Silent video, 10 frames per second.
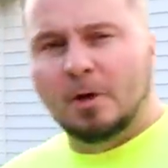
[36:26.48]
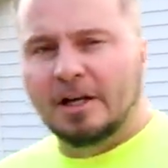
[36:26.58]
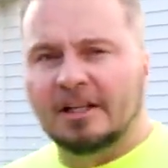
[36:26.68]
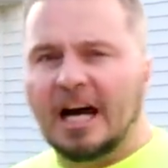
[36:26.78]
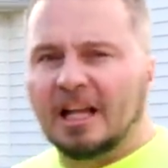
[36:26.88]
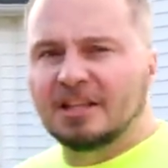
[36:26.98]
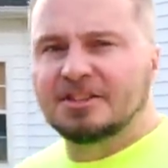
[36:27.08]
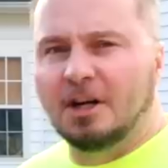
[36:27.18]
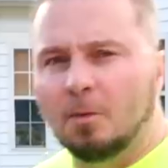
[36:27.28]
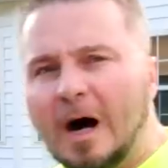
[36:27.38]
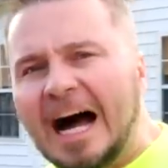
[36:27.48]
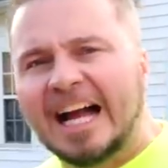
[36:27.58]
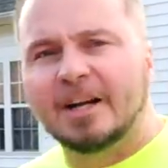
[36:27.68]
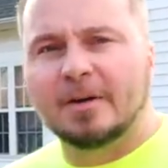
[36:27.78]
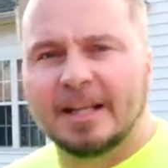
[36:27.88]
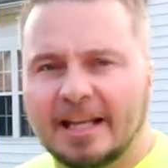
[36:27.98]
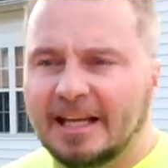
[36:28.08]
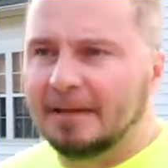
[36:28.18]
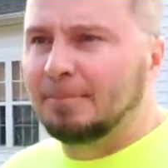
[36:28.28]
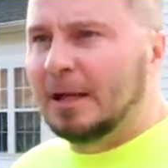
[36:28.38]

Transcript: $200 on wiring and